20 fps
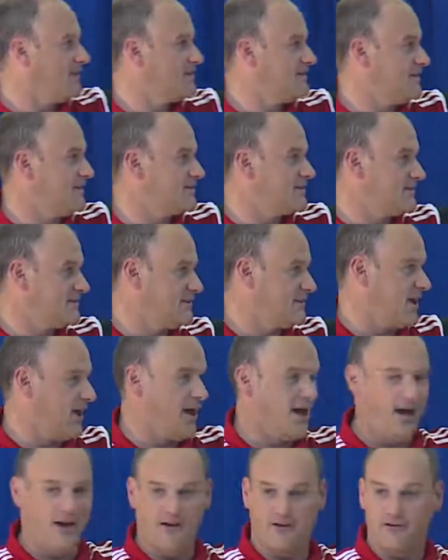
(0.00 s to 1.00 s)
this
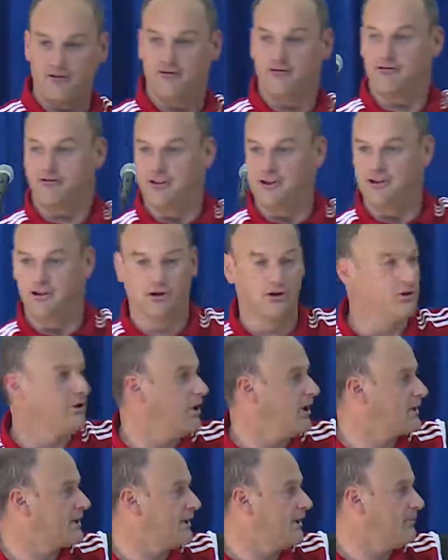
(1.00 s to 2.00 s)

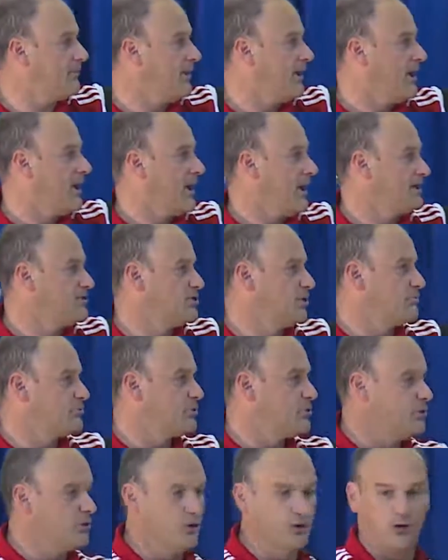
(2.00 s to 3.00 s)
video clip, it's up to
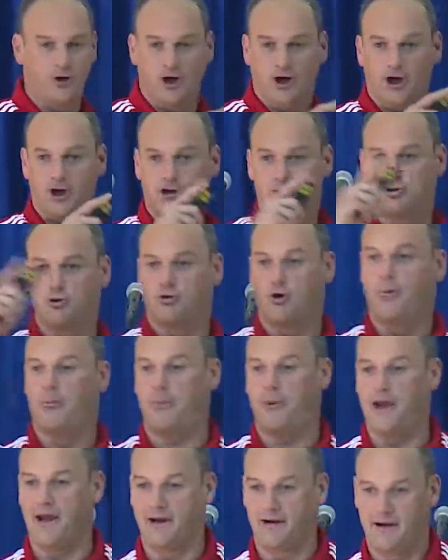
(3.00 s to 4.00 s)
you to
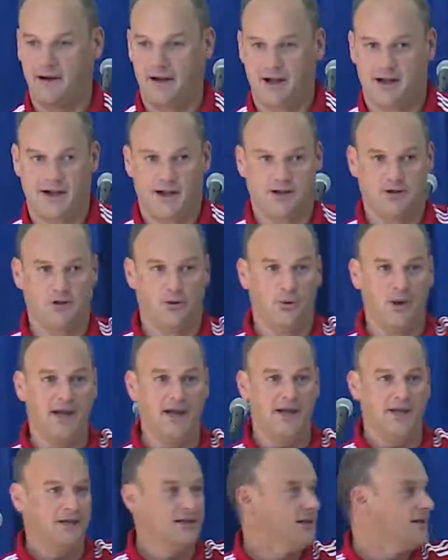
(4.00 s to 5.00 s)
compare the
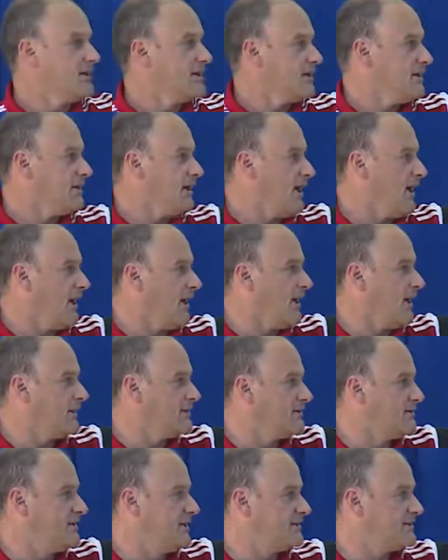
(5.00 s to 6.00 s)
way
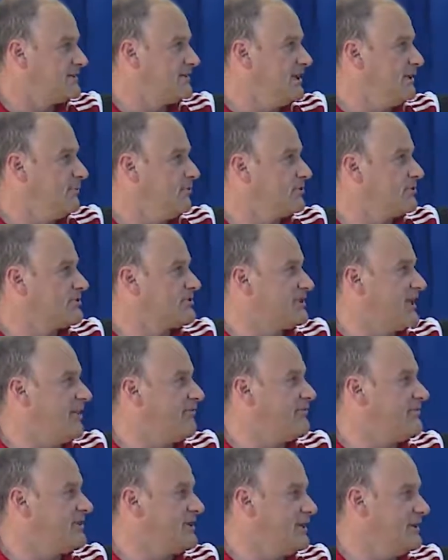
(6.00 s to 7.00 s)
this team under
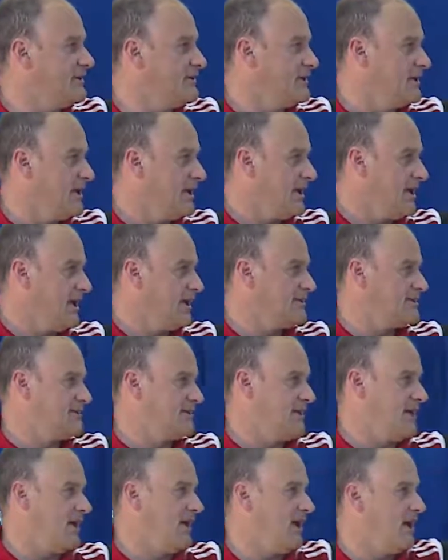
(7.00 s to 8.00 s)
17 is
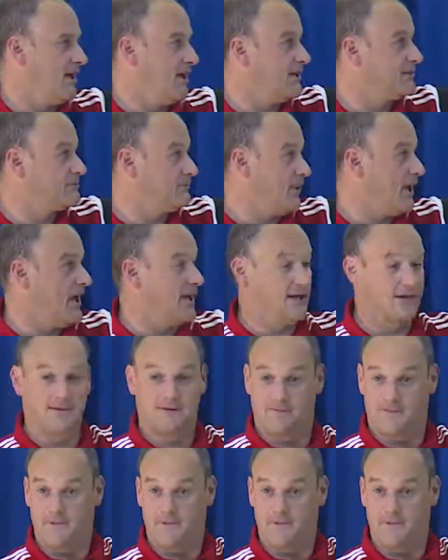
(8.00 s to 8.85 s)
playing.